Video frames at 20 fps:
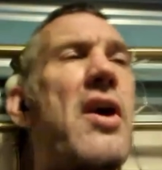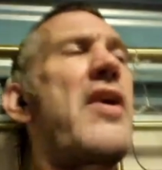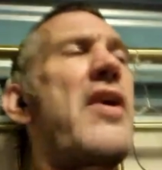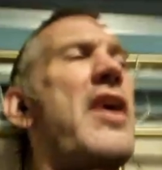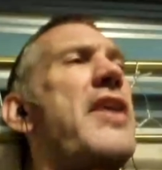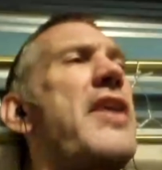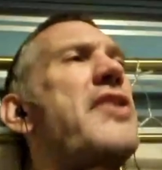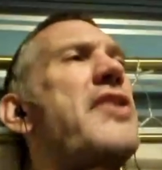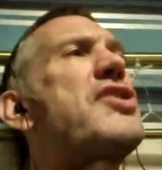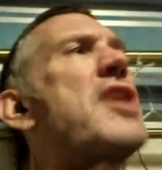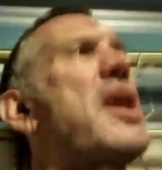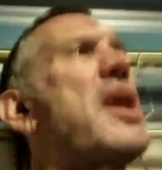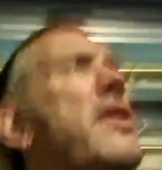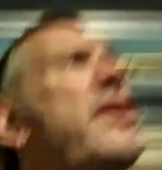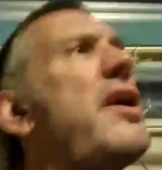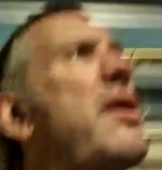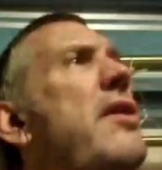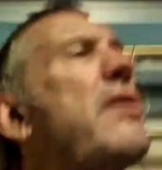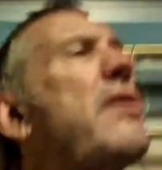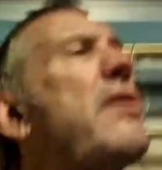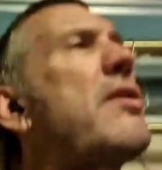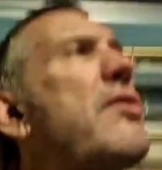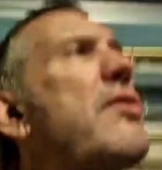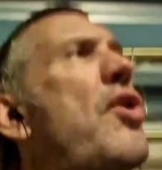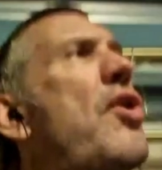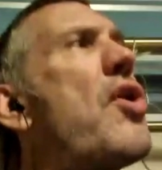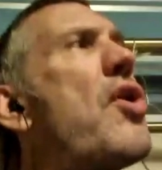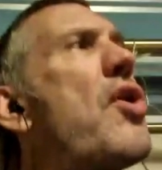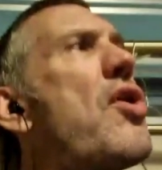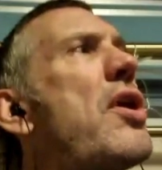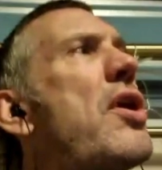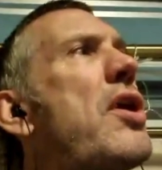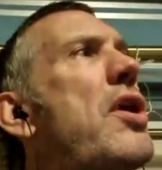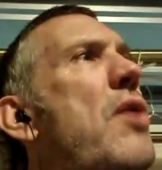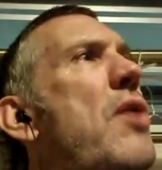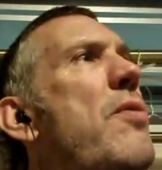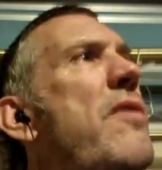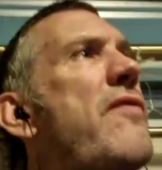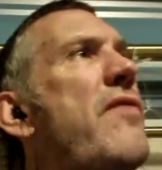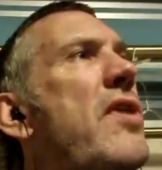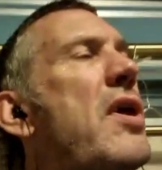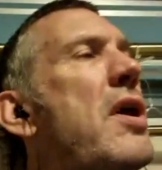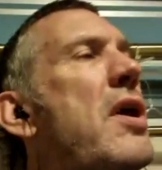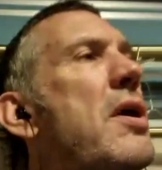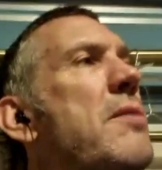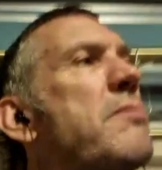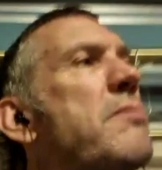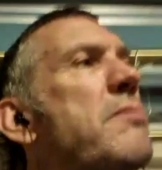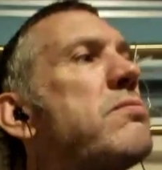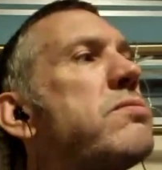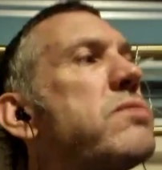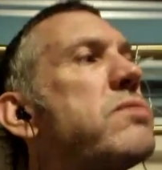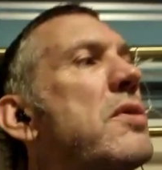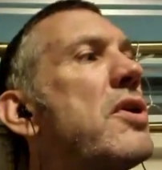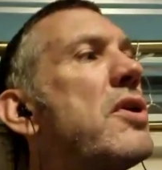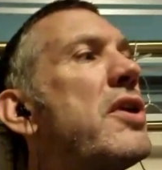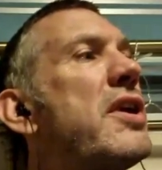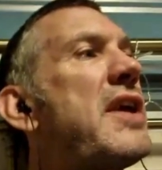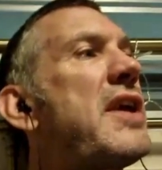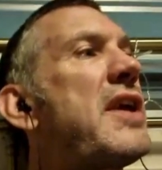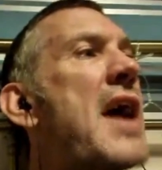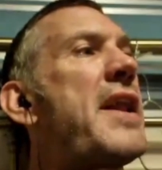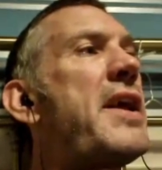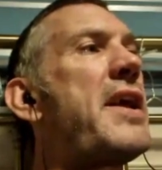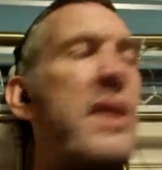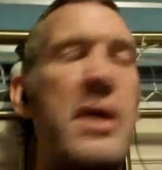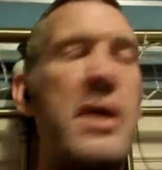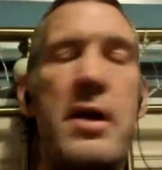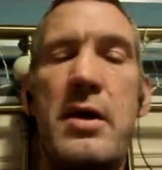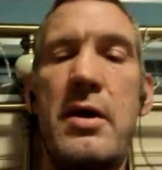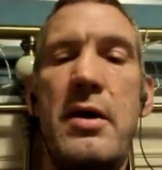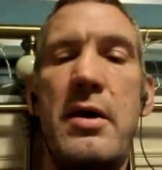had a chat not long ago with Cannon.